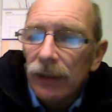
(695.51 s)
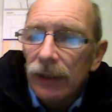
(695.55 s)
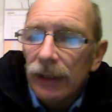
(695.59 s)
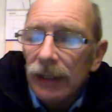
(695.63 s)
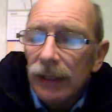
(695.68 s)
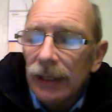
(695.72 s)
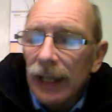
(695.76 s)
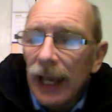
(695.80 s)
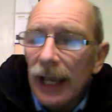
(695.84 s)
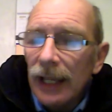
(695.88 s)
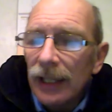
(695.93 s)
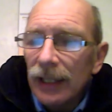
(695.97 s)

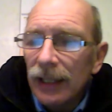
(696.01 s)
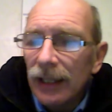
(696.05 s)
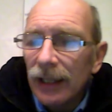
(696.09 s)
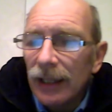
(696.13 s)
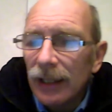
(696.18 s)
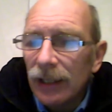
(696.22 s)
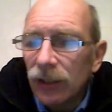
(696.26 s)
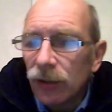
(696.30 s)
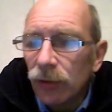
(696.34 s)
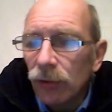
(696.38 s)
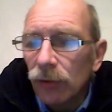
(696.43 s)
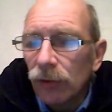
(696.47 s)
That
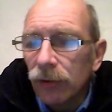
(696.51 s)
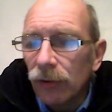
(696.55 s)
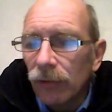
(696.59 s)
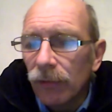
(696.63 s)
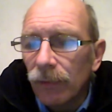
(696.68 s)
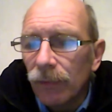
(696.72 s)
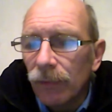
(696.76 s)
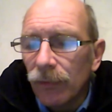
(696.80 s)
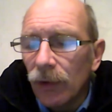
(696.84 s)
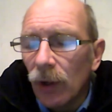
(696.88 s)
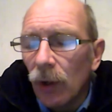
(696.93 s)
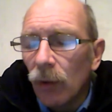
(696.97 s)
sort of
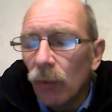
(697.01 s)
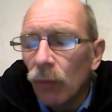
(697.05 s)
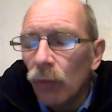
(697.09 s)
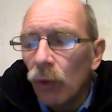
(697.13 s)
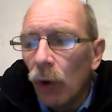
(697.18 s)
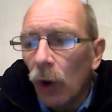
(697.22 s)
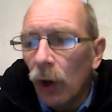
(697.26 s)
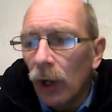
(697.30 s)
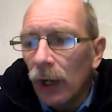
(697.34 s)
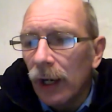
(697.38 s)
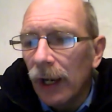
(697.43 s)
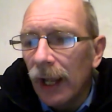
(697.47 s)

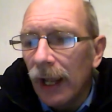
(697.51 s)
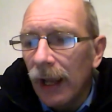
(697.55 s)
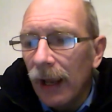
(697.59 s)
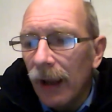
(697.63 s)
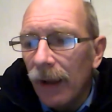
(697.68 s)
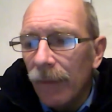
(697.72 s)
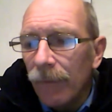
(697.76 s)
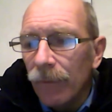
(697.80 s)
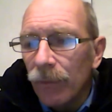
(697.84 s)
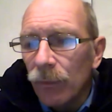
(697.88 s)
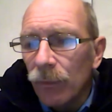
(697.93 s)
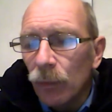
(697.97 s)
rock layer
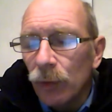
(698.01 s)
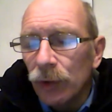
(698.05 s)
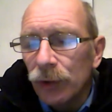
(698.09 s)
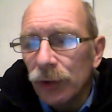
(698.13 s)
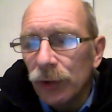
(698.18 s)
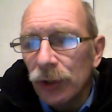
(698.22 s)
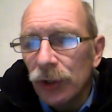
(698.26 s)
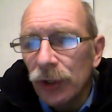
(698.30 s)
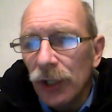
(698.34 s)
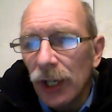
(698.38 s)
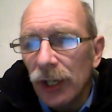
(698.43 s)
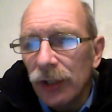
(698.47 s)
would
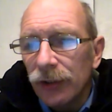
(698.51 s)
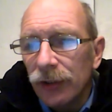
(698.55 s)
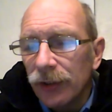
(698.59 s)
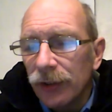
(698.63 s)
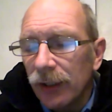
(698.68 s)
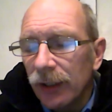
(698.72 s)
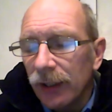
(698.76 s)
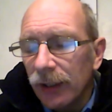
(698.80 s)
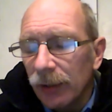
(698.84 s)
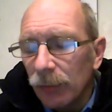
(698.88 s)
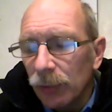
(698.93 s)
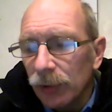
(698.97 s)
suggest
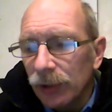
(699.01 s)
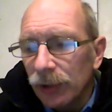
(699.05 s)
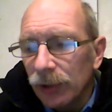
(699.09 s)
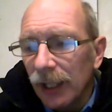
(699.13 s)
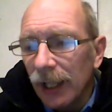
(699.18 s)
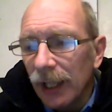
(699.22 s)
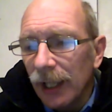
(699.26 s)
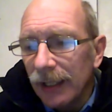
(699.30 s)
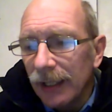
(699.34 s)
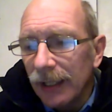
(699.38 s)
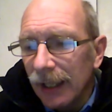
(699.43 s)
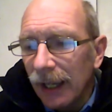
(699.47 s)
that it was
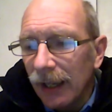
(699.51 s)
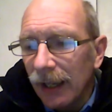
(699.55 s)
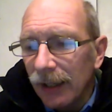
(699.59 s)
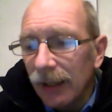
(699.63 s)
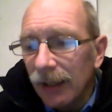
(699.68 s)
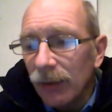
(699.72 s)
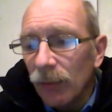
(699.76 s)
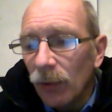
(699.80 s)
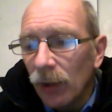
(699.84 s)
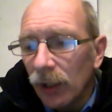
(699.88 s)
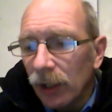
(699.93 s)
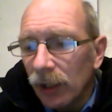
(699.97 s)
laid down in
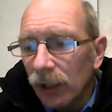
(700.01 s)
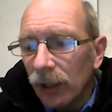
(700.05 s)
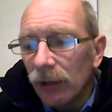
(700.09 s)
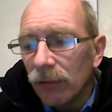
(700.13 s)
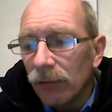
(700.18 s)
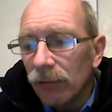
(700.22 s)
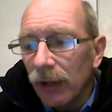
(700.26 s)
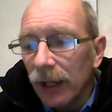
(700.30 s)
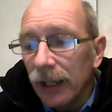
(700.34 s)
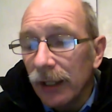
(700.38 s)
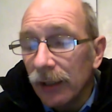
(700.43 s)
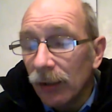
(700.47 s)
one
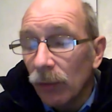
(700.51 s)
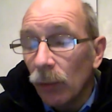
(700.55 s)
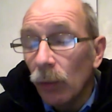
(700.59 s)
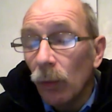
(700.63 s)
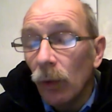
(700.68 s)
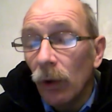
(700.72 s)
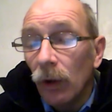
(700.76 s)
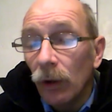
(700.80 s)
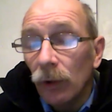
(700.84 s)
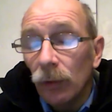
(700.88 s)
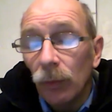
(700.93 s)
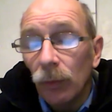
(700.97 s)
great
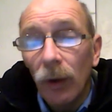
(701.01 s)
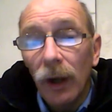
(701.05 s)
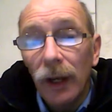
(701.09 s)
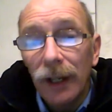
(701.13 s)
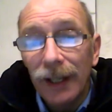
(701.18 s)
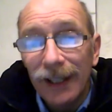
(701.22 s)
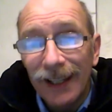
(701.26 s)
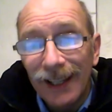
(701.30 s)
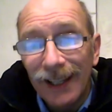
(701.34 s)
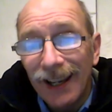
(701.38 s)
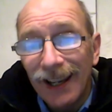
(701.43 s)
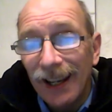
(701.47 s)

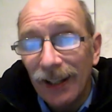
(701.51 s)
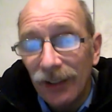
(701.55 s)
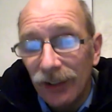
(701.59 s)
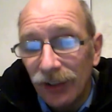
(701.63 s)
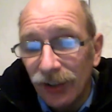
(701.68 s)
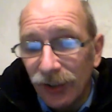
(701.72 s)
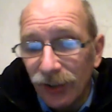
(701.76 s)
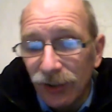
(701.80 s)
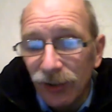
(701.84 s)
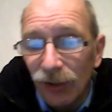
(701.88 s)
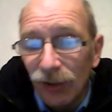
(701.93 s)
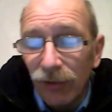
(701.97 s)
worldwide
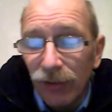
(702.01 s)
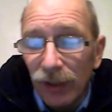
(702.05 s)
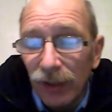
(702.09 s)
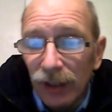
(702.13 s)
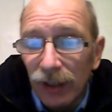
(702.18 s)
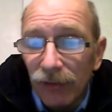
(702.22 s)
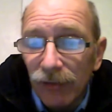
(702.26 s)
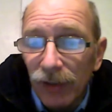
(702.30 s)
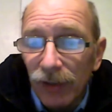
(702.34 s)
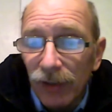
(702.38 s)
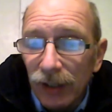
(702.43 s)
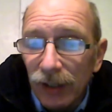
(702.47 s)
catastrophic
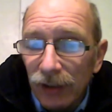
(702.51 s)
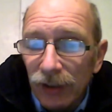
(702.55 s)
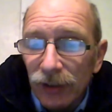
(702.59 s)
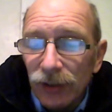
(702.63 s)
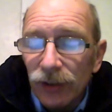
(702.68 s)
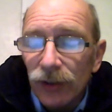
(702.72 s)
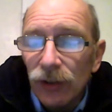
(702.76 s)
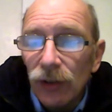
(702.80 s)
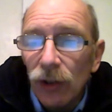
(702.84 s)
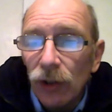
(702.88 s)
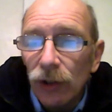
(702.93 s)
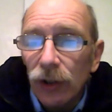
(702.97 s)
event. This is
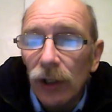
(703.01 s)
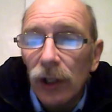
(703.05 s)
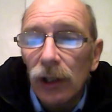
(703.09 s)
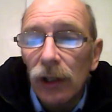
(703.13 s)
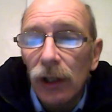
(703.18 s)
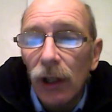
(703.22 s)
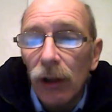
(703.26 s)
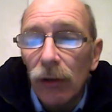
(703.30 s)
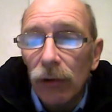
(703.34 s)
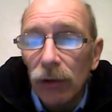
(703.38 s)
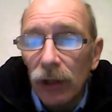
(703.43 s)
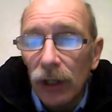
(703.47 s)
not a
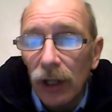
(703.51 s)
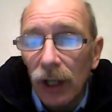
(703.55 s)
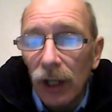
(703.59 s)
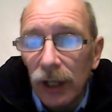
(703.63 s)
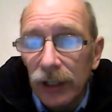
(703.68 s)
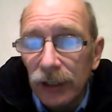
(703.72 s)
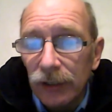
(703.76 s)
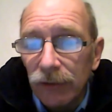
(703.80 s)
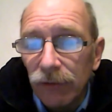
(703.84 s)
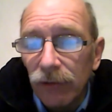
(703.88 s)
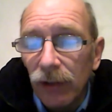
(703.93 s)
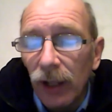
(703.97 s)

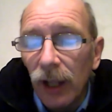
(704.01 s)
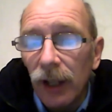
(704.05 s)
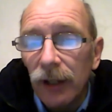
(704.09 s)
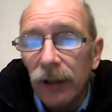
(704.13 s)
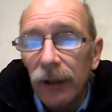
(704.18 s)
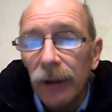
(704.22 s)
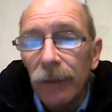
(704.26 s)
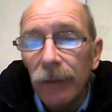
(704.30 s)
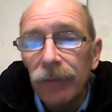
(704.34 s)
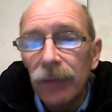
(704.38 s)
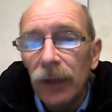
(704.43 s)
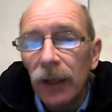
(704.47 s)
localized flood.
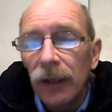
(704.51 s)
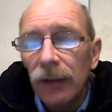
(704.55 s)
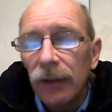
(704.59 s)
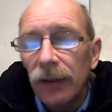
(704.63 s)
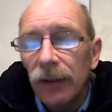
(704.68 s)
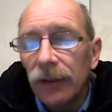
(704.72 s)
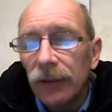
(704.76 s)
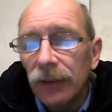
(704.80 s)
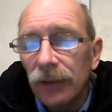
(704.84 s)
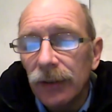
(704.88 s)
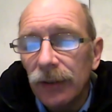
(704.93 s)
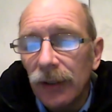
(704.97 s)

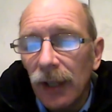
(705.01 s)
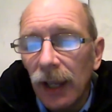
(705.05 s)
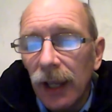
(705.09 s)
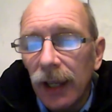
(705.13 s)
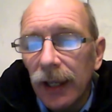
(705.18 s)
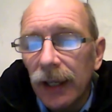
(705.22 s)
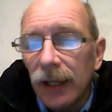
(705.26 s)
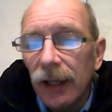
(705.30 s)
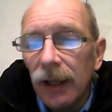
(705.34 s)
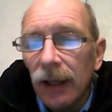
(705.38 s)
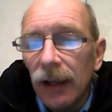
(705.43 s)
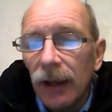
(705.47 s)
This is
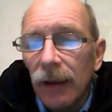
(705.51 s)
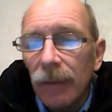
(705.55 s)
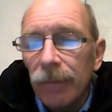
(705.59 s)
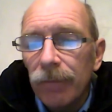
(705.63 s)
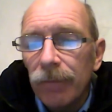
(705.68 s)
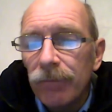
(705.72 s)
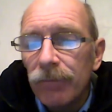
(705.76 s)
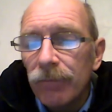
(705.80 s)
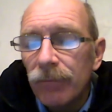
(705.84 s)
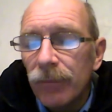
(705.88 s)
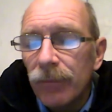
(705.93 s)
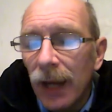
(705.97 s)
a
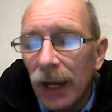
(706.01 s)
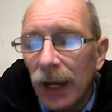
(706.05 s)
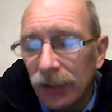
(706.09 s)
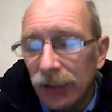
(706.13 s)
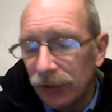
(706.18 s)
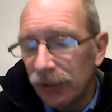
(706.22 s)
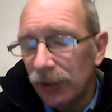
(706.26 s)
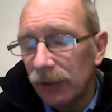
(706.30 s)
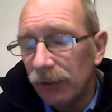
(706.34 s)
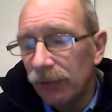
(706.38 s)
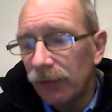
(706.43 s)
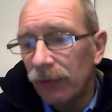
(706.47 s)

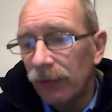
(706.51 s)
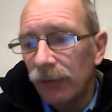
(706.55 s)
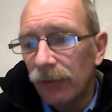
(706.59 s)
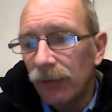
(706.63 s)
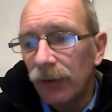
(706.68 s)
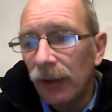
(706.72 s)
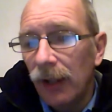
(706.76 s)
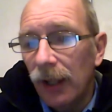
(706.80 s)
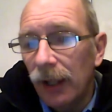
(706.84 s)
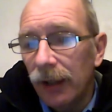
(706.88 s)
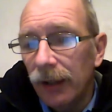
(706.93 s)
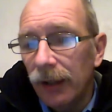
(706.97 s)
massive
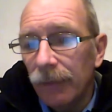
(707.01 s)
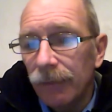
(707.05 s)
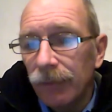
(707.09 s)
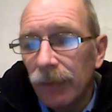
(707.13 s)
flood.